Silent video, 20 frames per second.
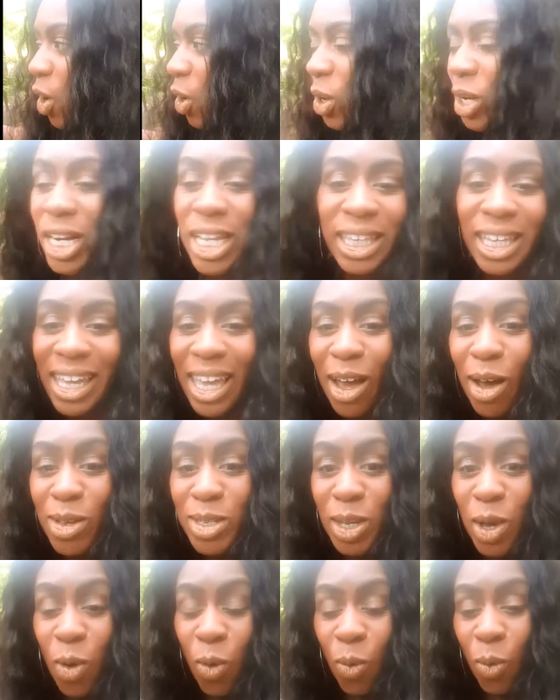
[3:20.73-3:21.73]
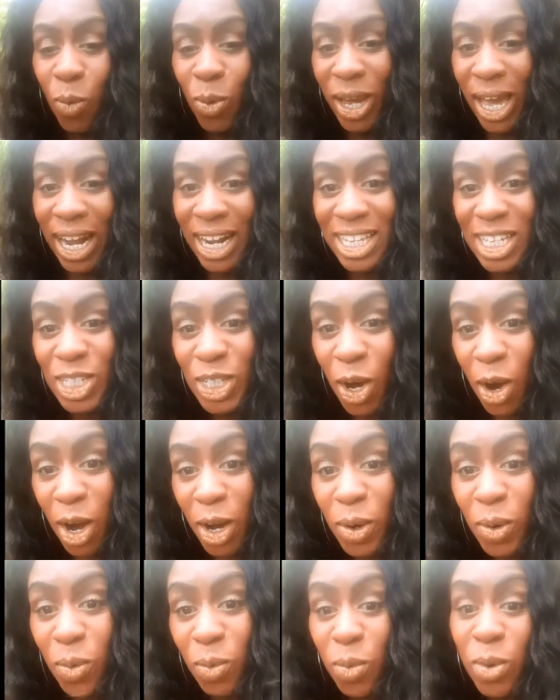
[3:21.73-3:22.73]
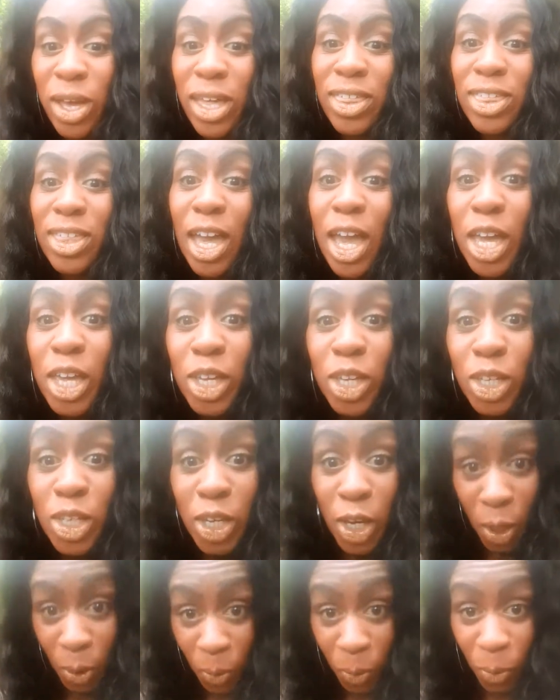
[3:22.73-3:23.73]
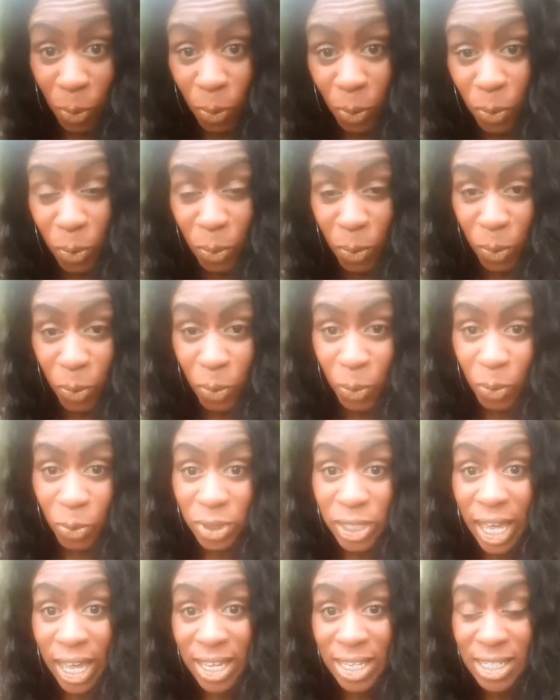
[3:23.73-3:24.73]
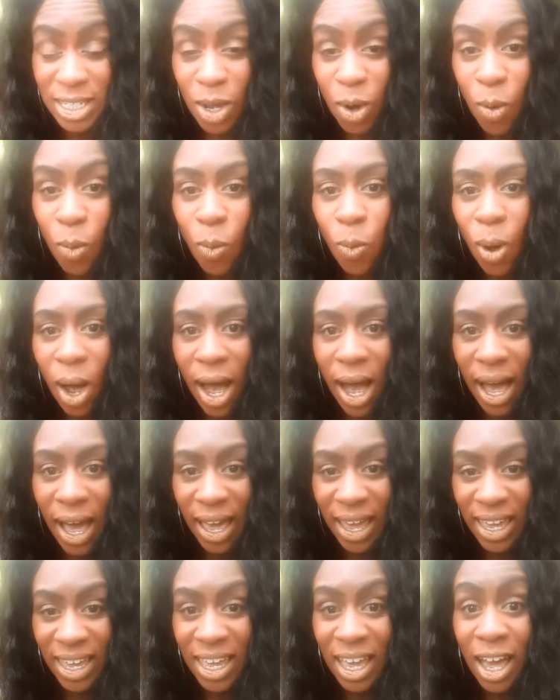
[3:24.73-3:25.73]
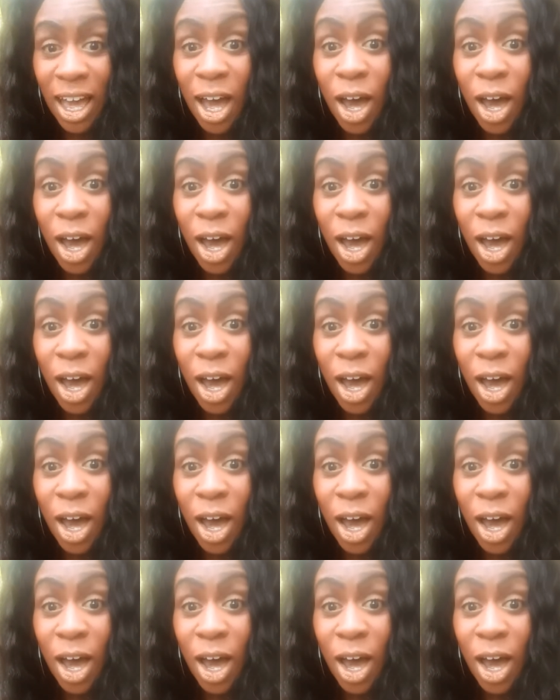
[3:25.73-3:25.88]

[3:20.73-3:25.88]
or anything else, we got to start with you. Yes, Y-O-U.